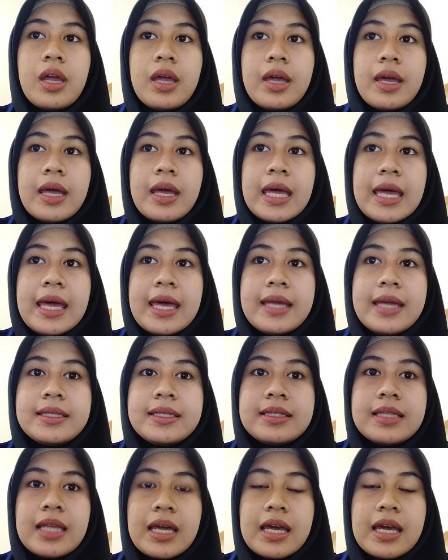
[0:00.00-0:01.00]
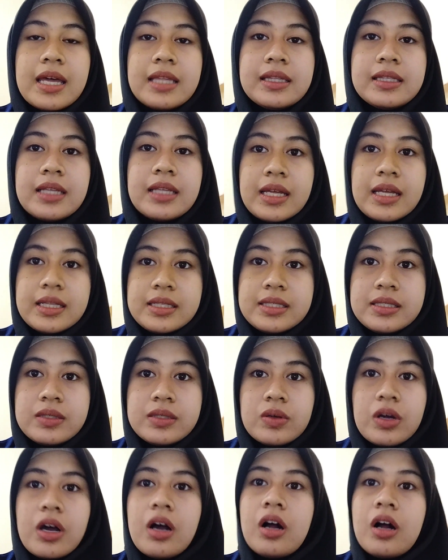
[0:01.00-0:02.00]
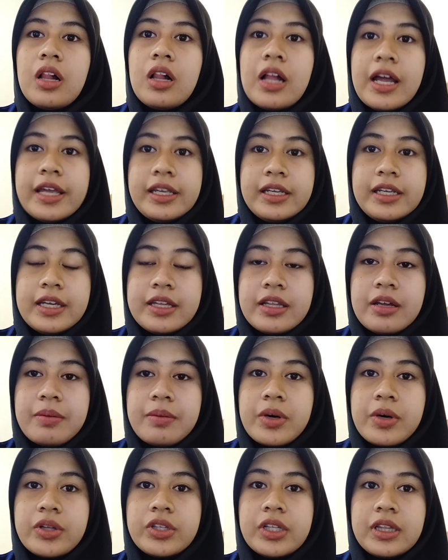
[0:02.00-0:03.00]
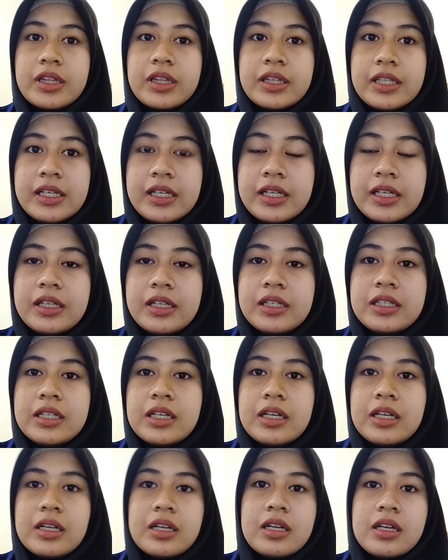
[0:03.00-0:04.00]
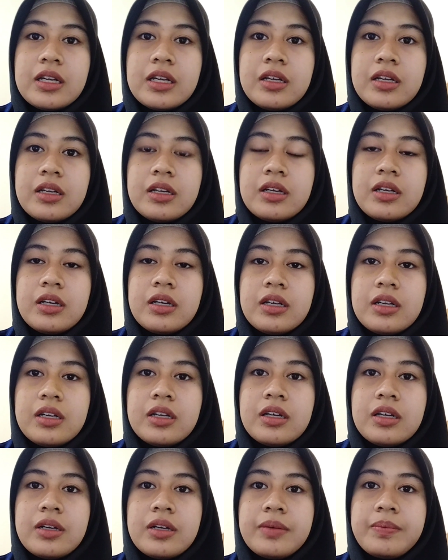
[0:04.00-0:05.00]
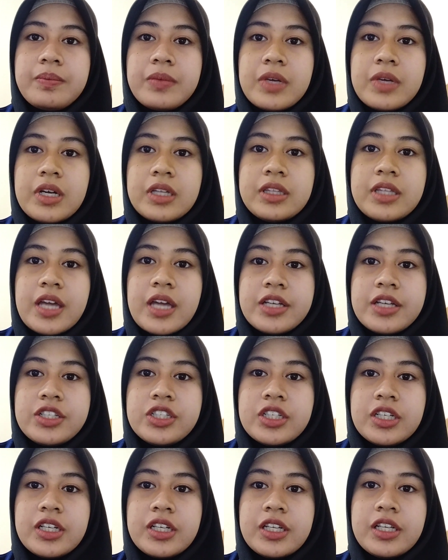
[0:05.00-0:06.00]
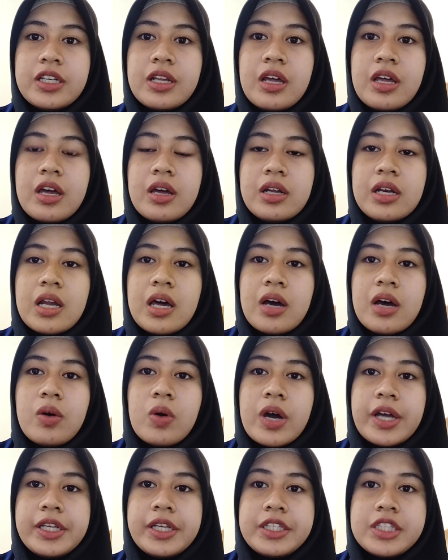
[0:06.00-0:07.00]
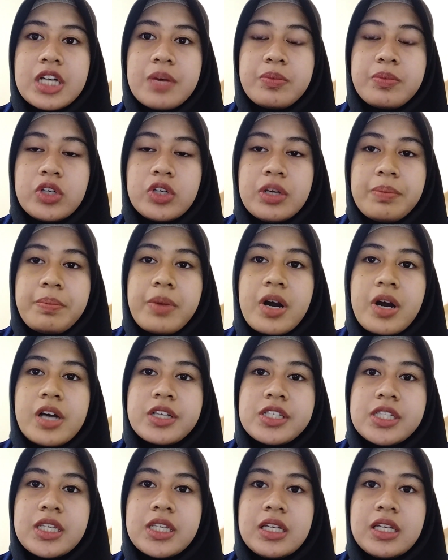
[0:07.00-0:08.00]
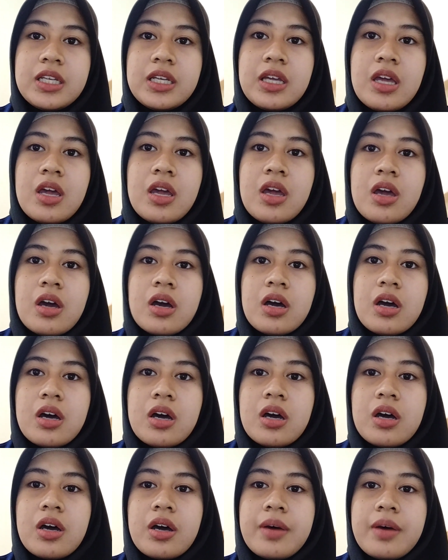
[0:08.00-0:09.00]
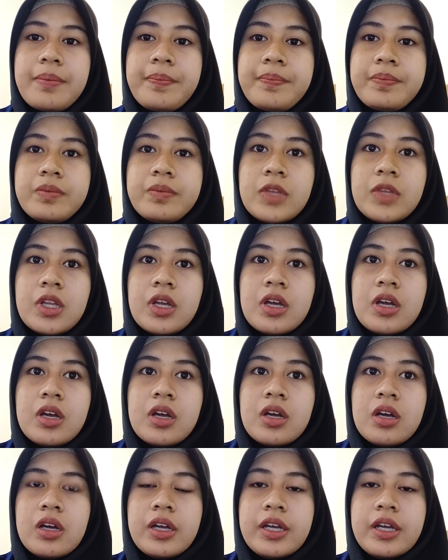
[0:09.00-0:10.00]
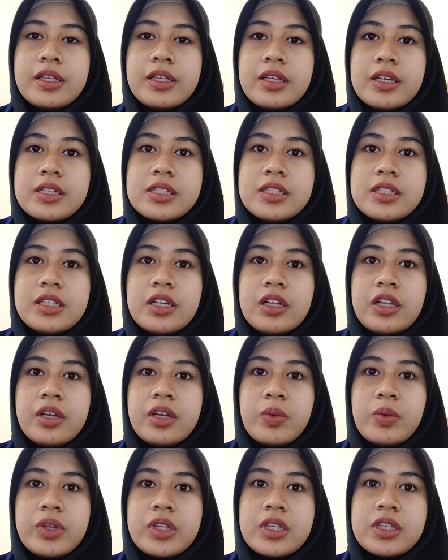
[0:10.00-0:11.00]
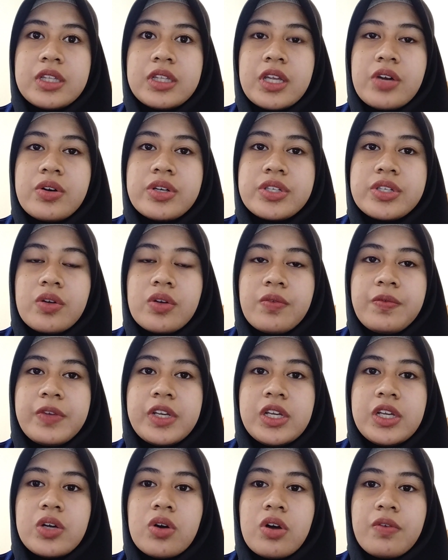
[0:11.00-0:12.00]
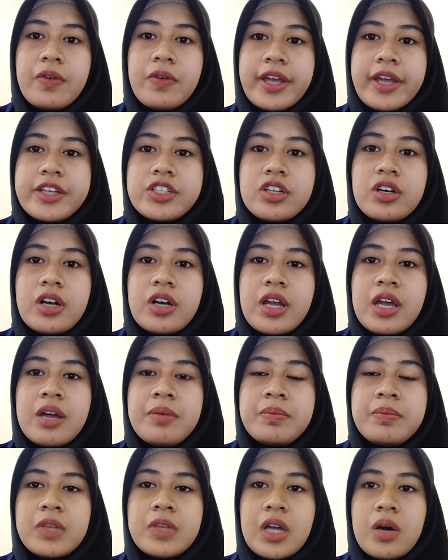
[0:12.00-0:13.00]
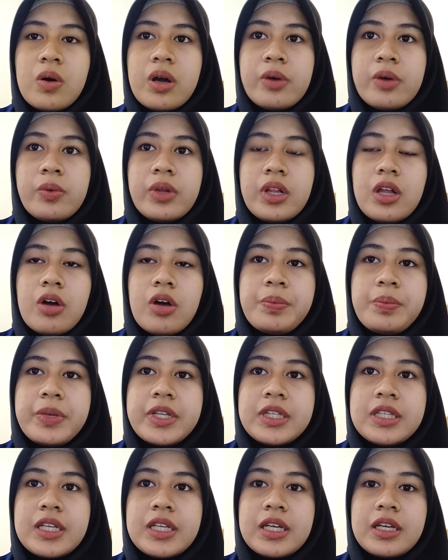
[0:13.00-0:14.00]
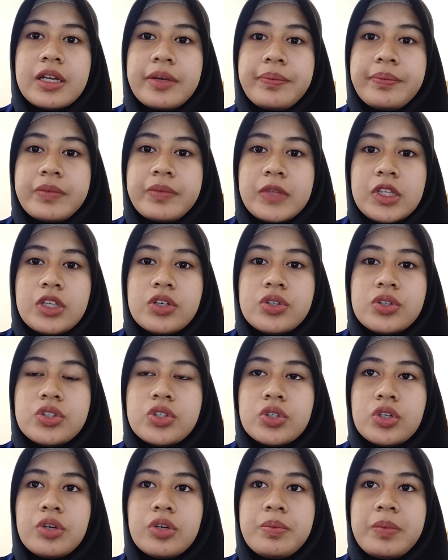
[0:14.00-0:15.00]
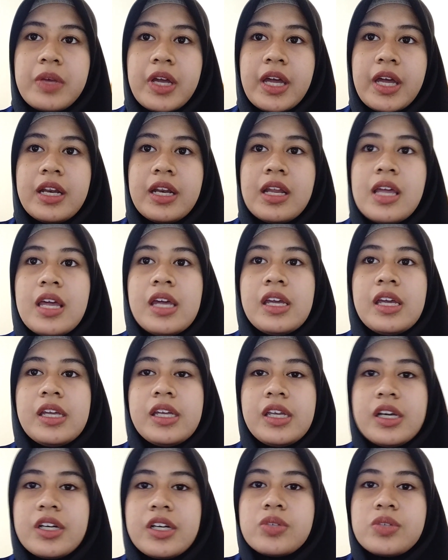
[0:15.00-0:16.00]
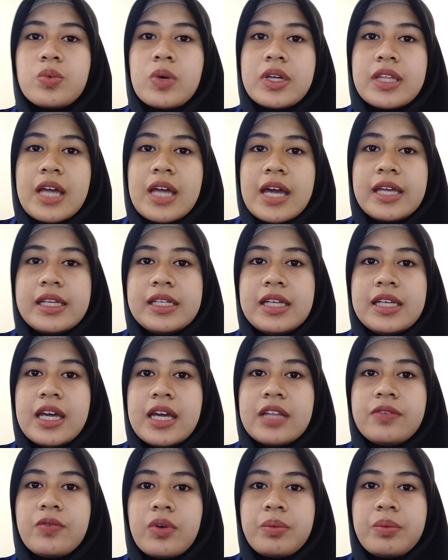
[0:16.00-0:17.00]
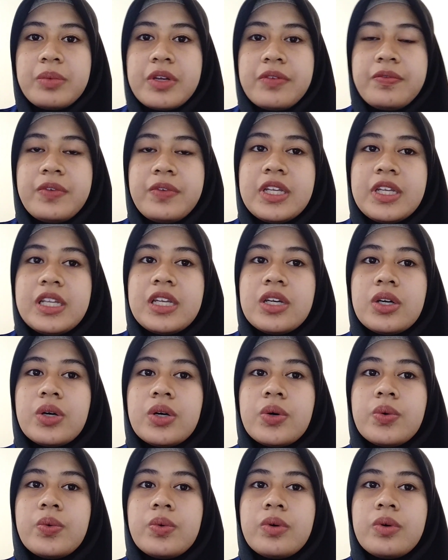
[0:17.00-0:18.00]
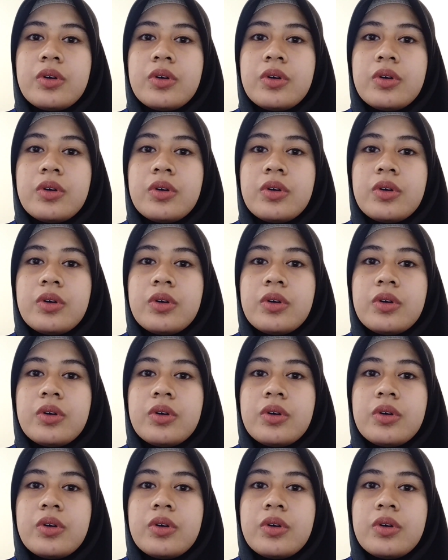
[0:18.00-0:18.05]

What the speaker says: And then that's all I get about the link attached. Now I jump to the part C. It is dealing with the theories of video of HRM. Now I will open the YouTube, and here's what I get from the video.